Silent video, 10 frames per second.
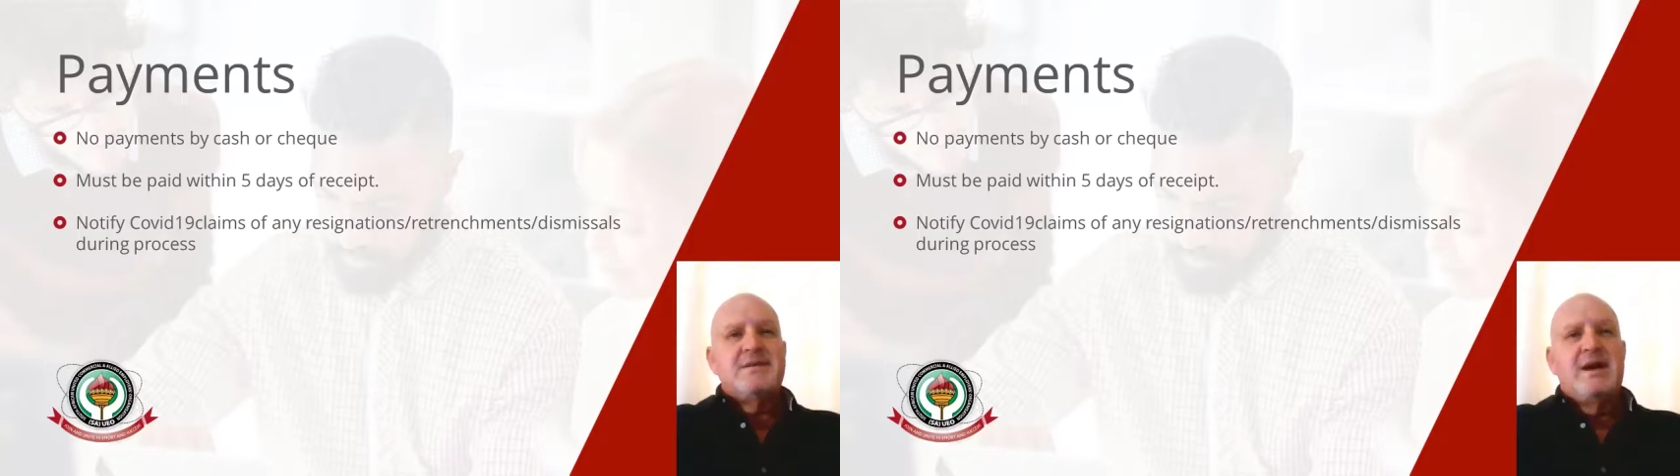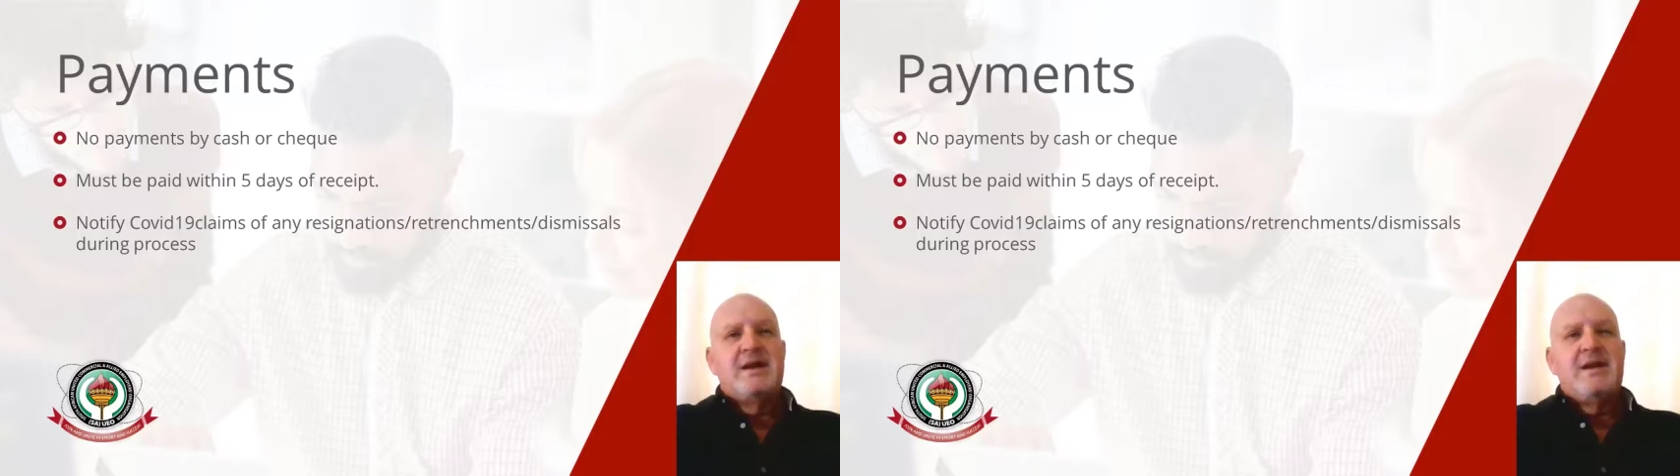
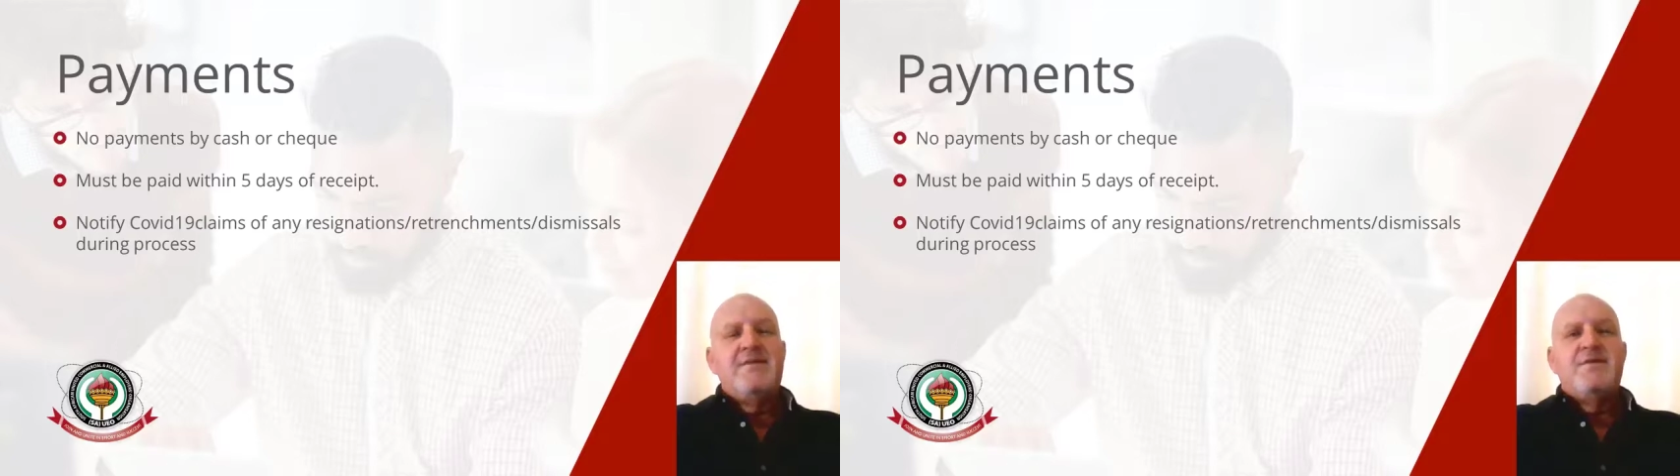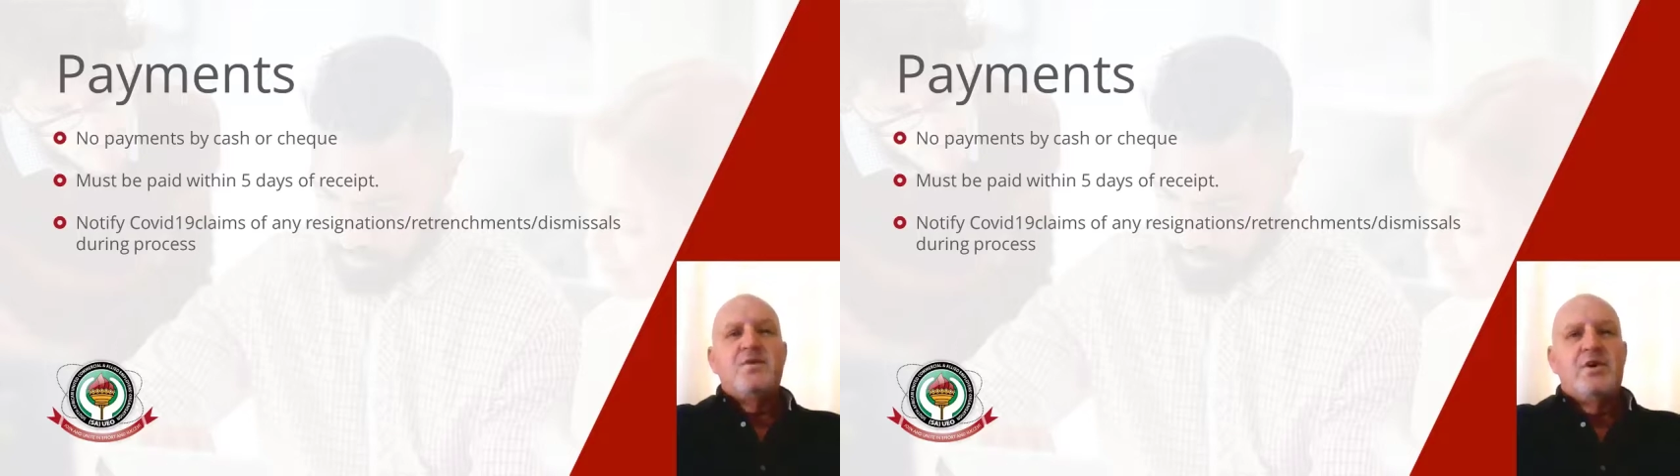that
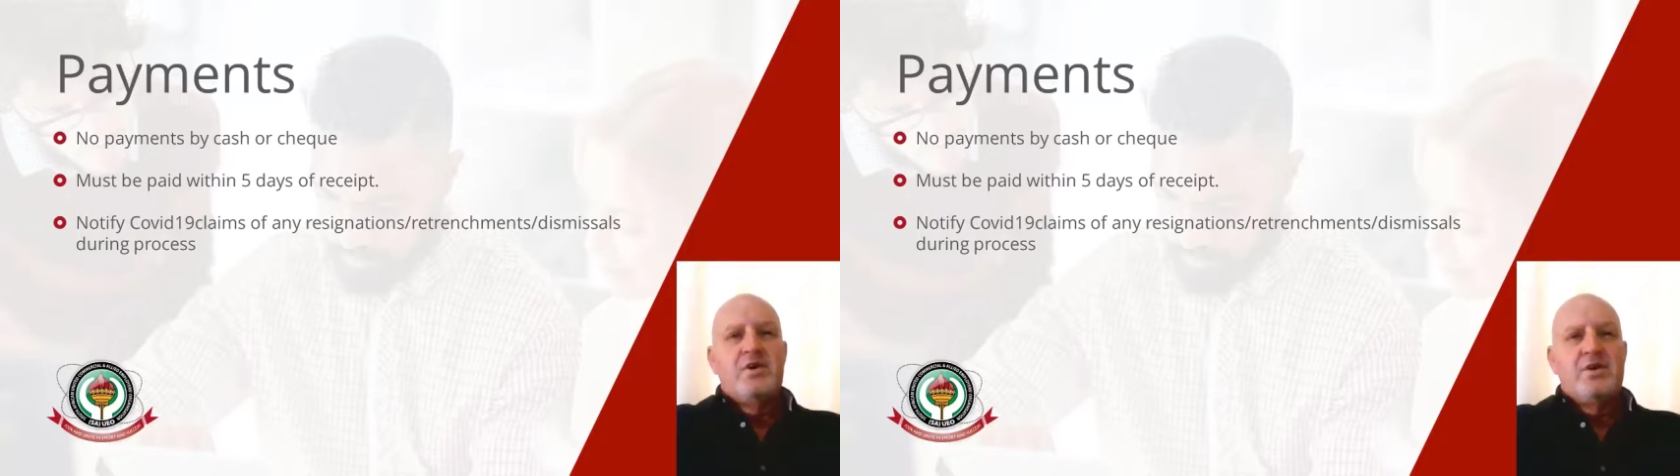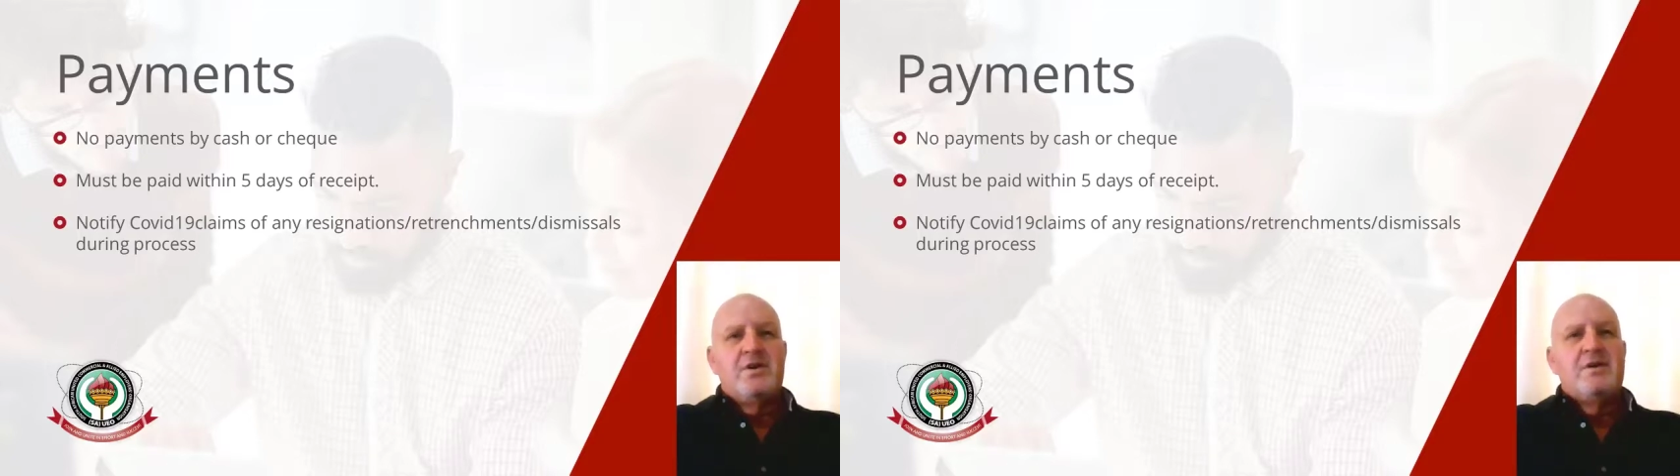if
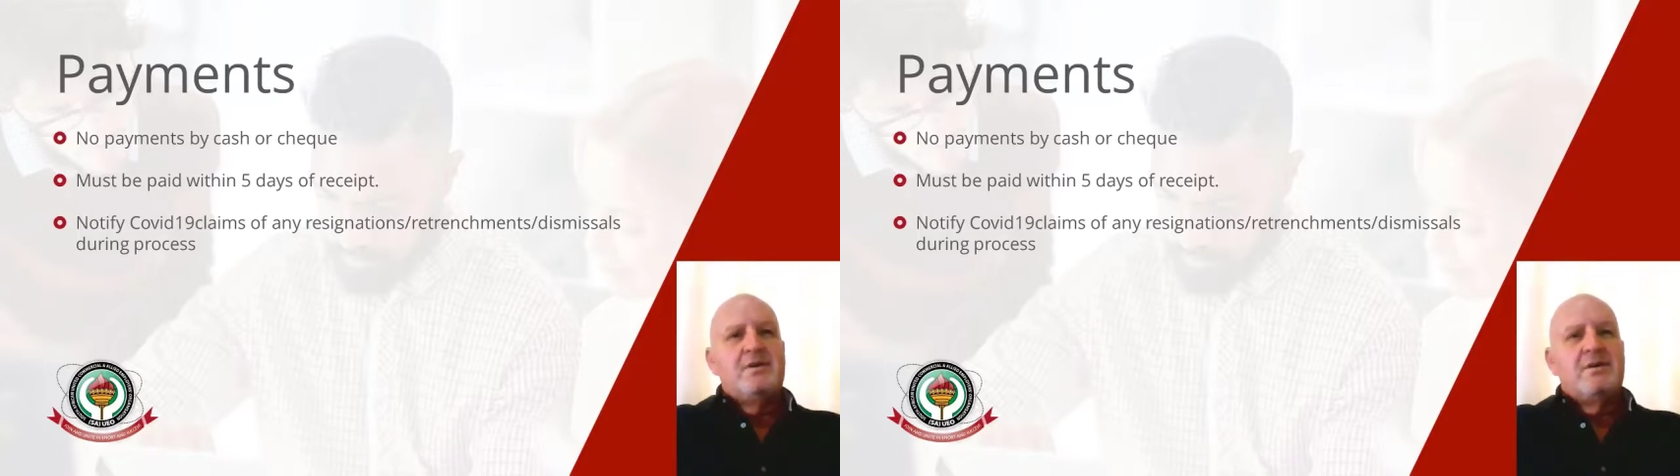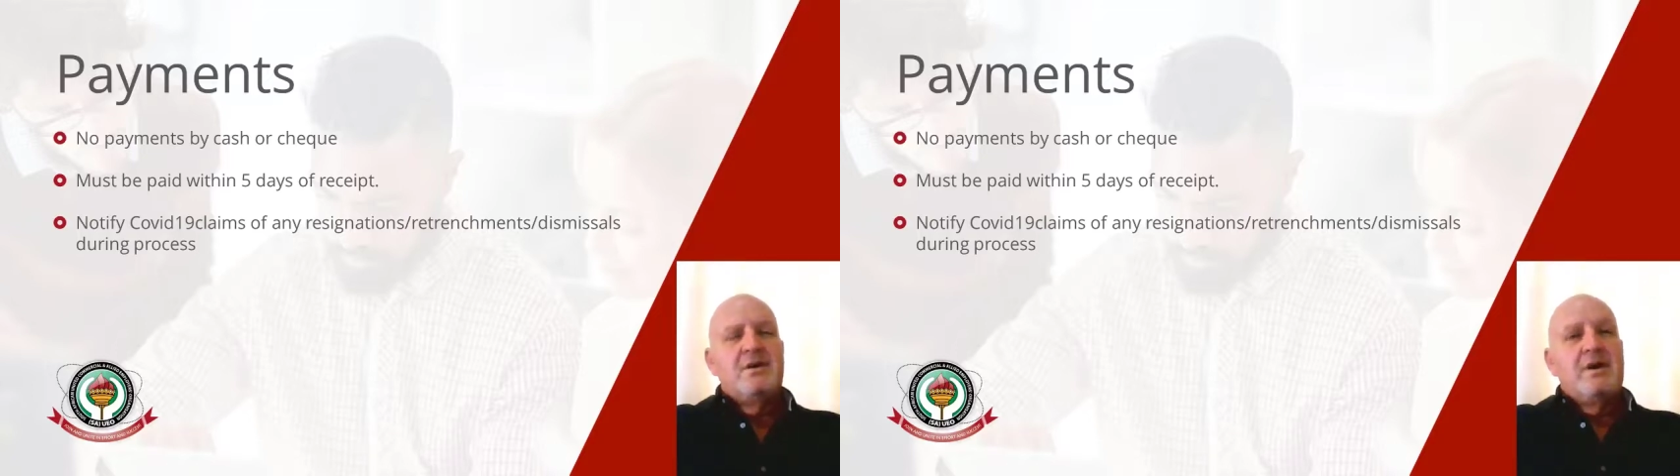
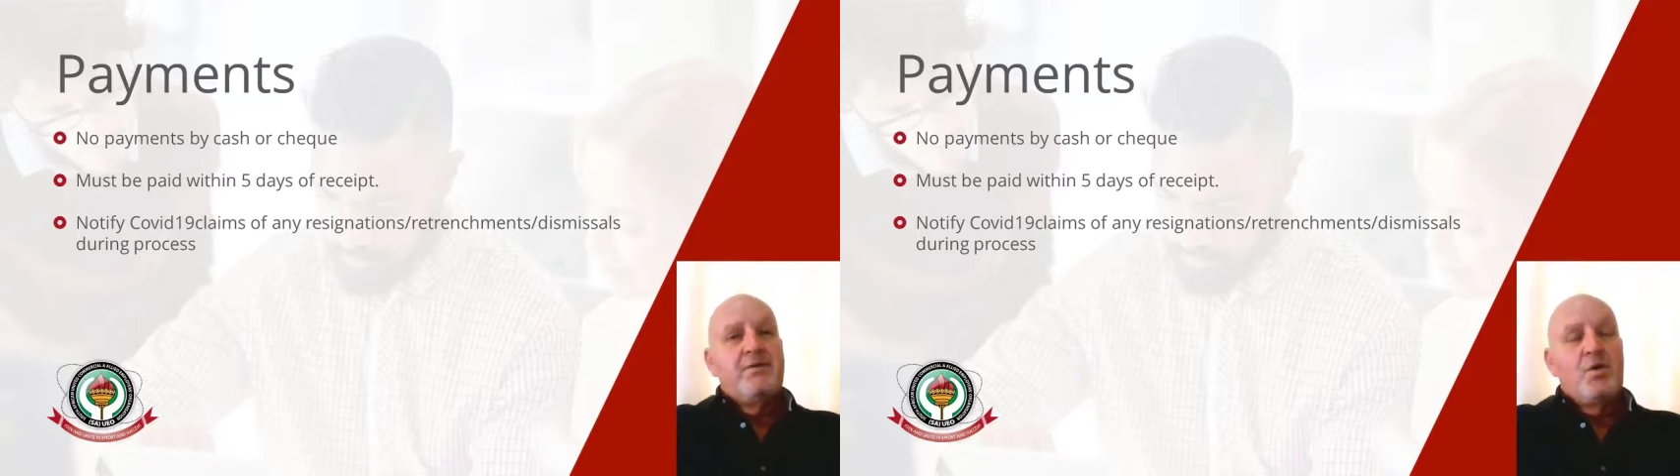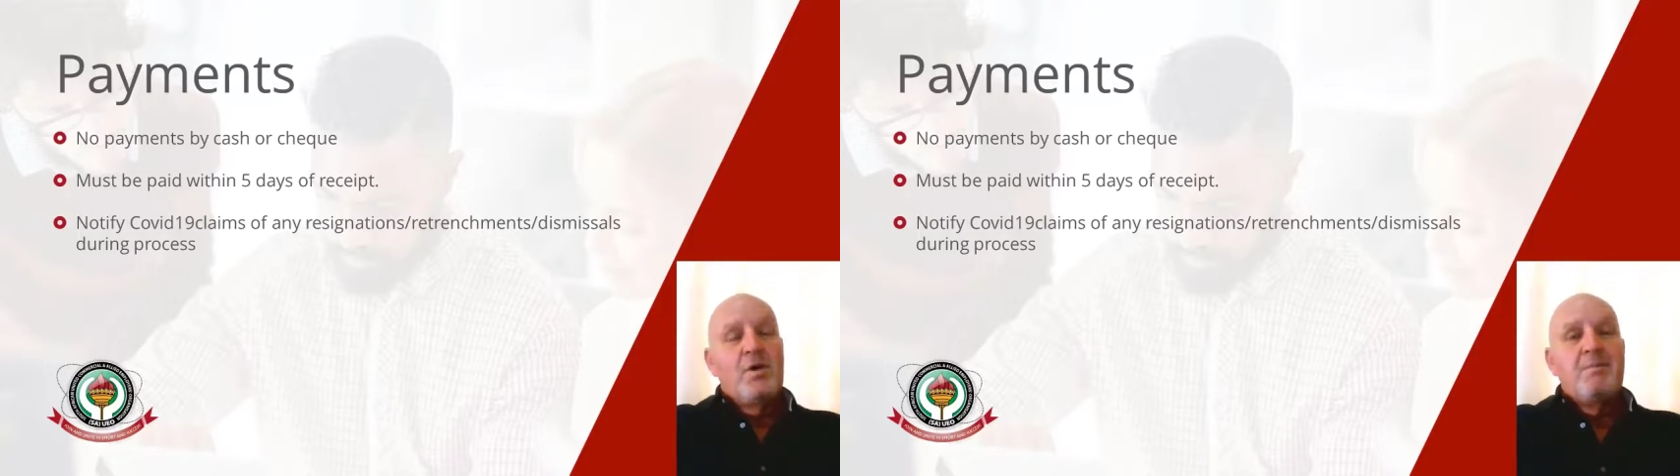
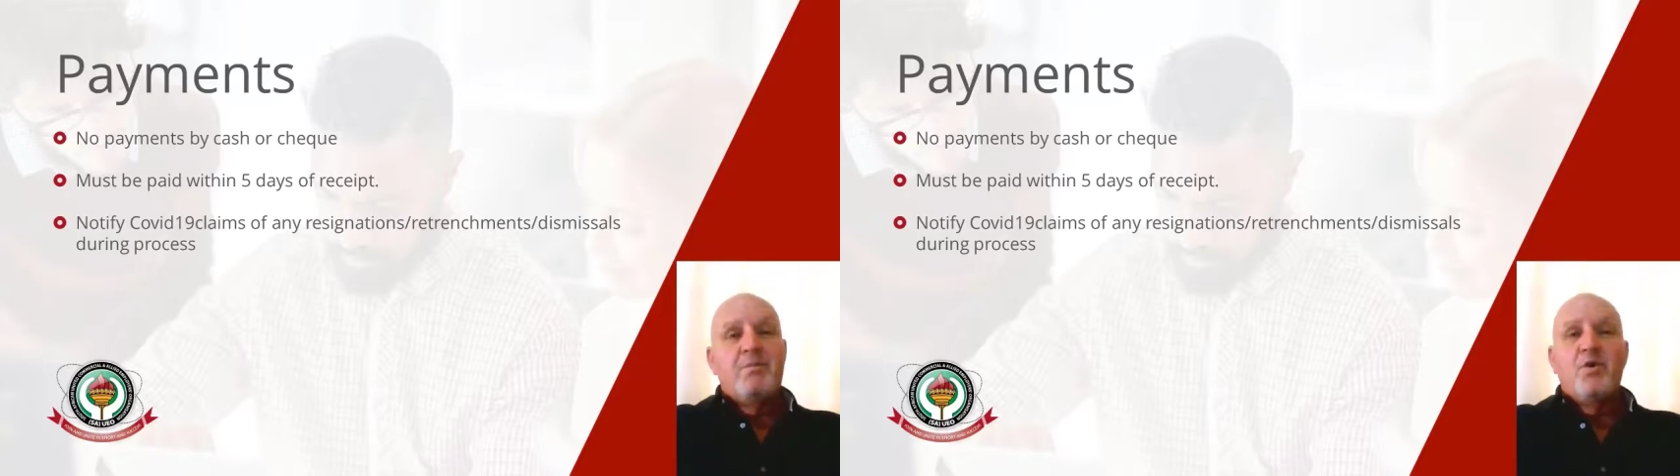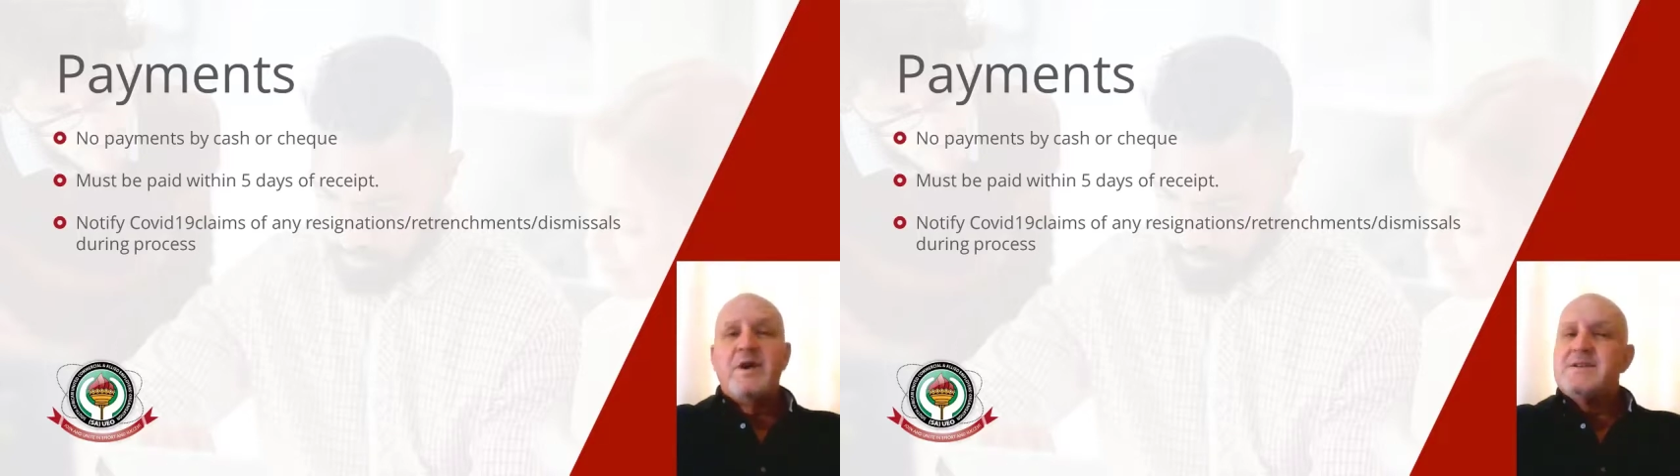your
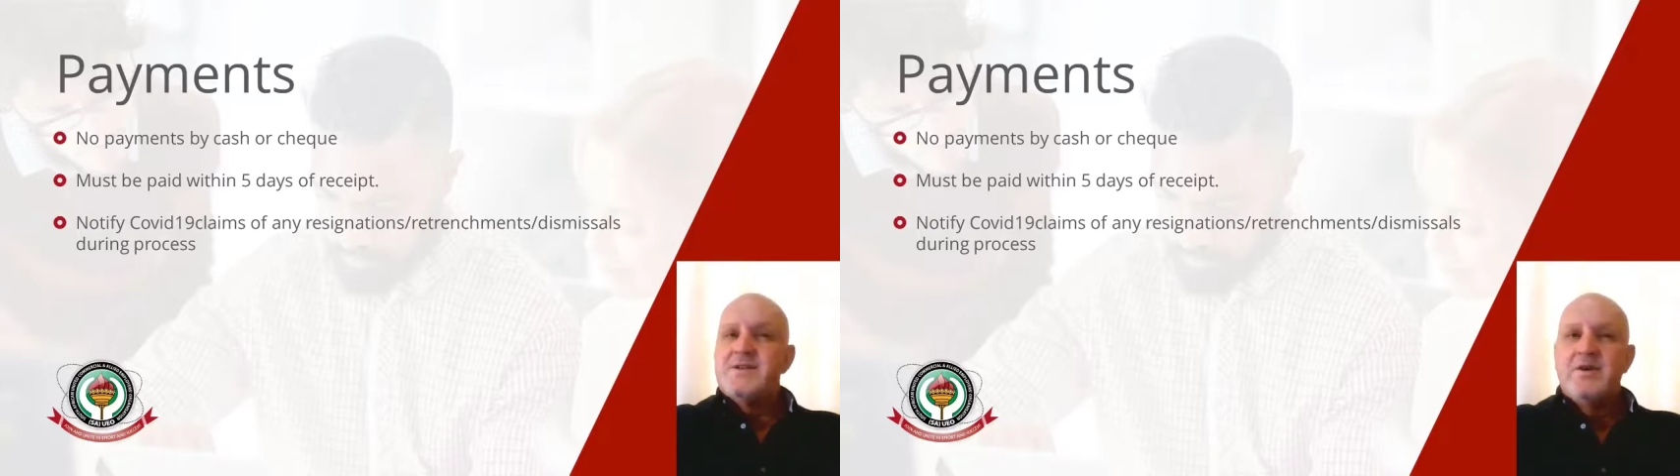employees